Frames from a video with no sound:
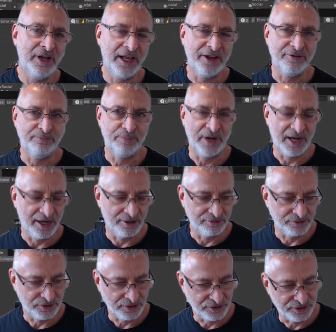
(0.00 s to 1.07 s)
have
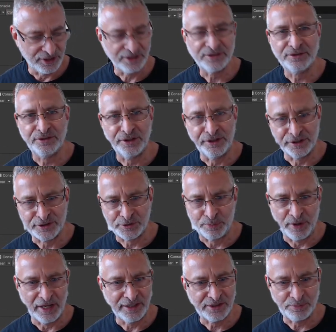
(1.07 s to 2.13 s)
bound just to the space